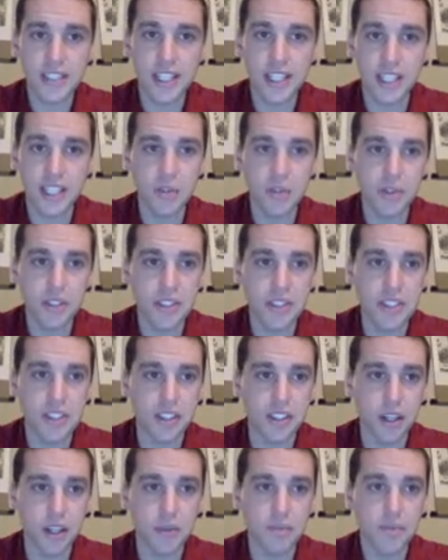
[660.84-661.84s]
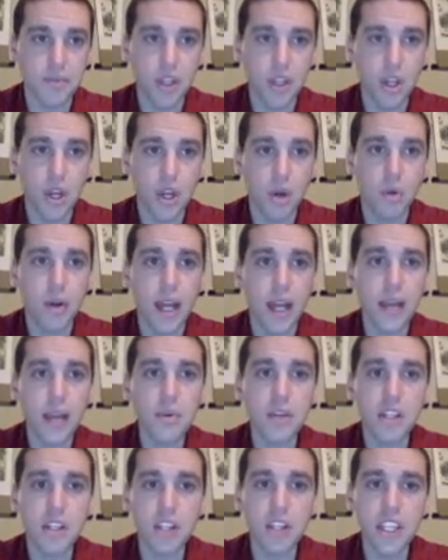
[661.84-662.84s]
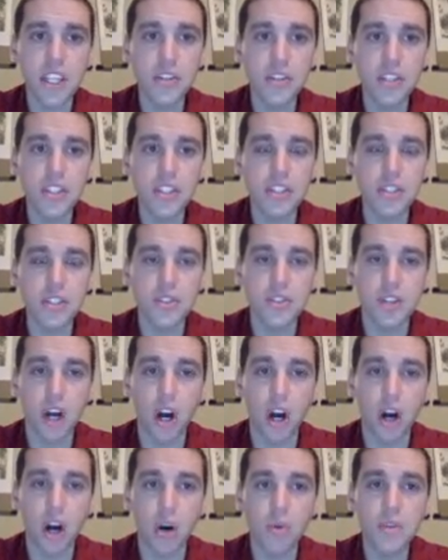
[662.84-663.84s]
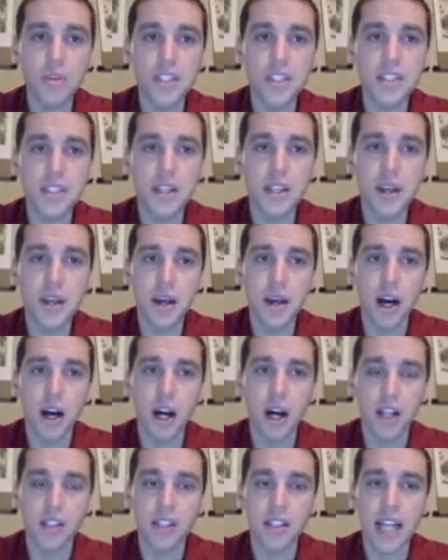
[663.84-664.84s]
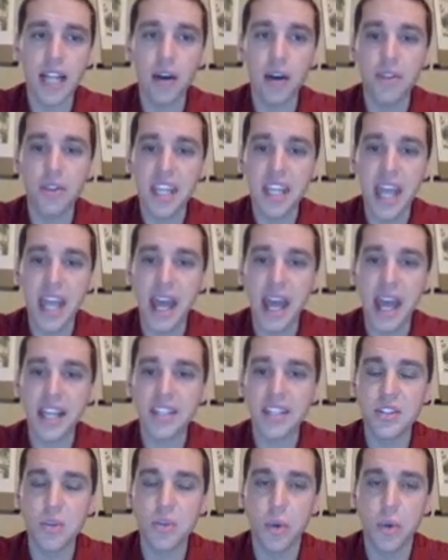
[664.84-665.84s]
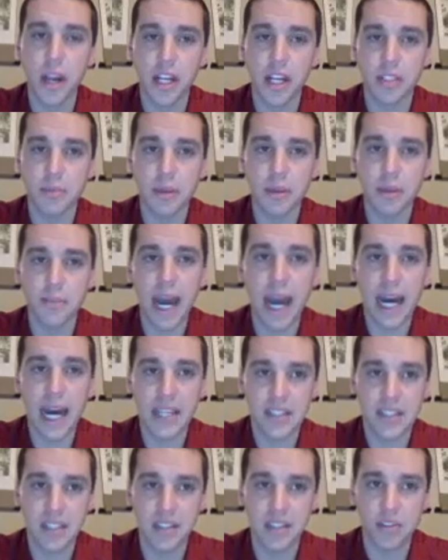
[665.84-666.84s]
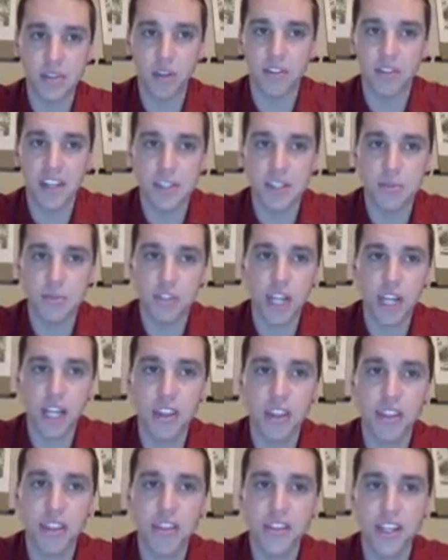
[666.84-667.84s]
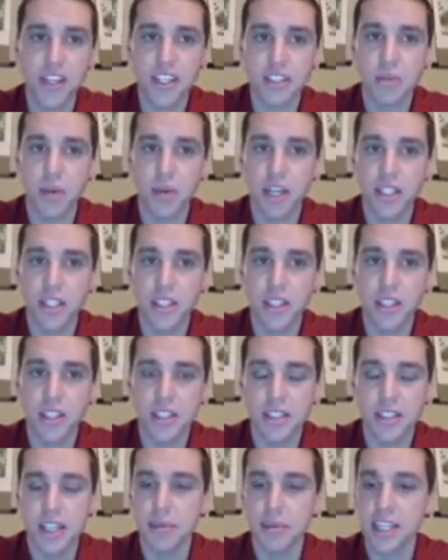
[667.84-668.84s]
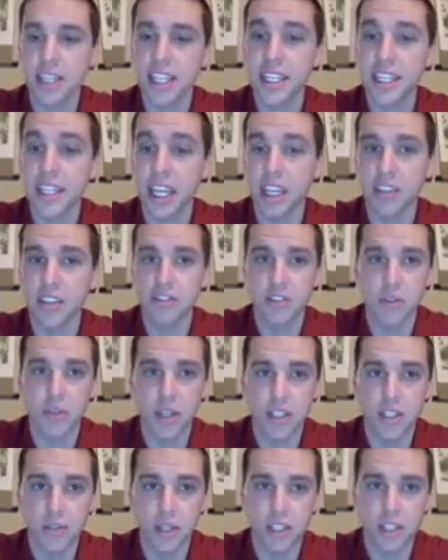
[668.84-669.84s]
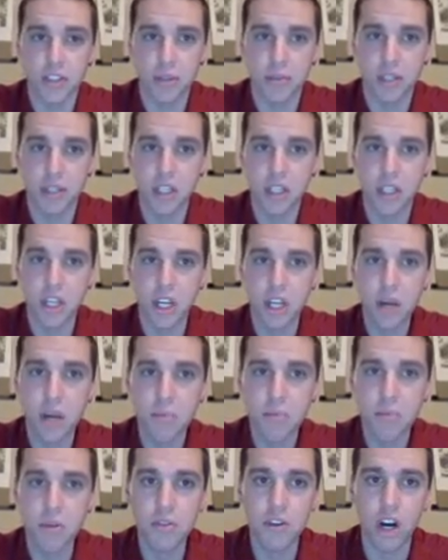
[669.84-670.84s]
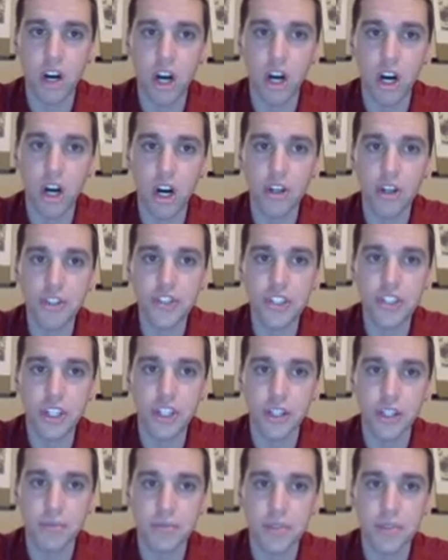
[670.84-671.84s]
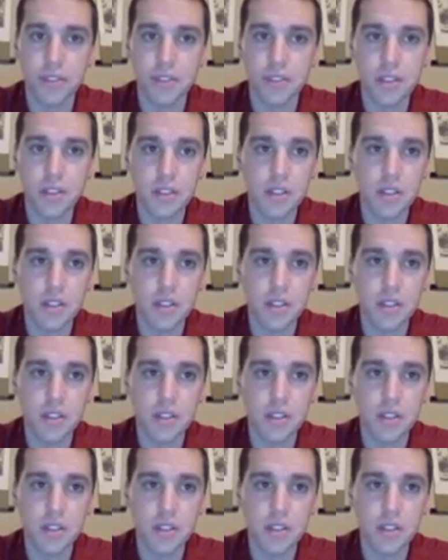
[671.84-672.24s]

set equal to 0. What I would like you to do is always allow the x squared to be positive. So if I subtract the 3x squared to this side, I'm going to get -2x squared. So I'm going to move all terms